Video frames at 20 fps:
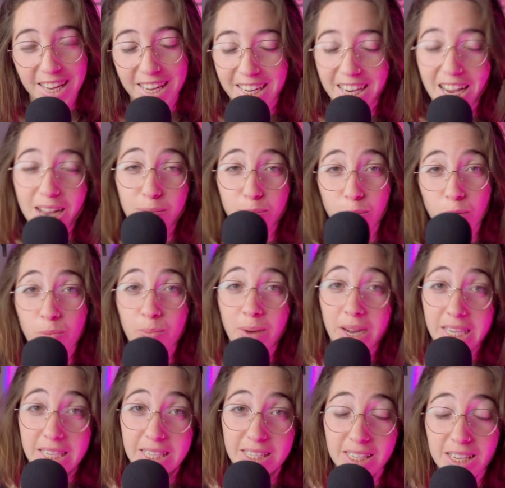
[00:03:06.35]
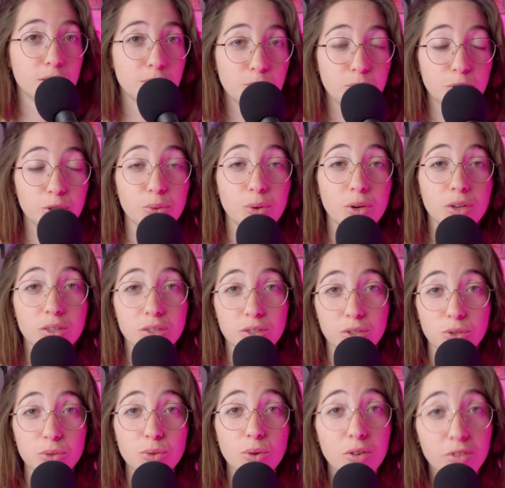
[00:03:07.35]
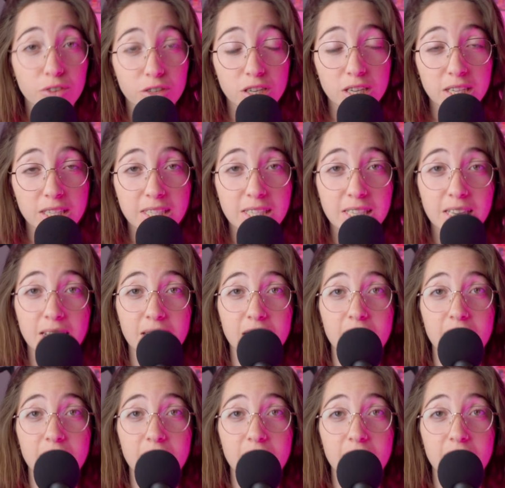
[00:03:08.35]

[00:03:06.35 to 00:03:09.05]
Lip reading: and I got more mics, which were 2 overheads,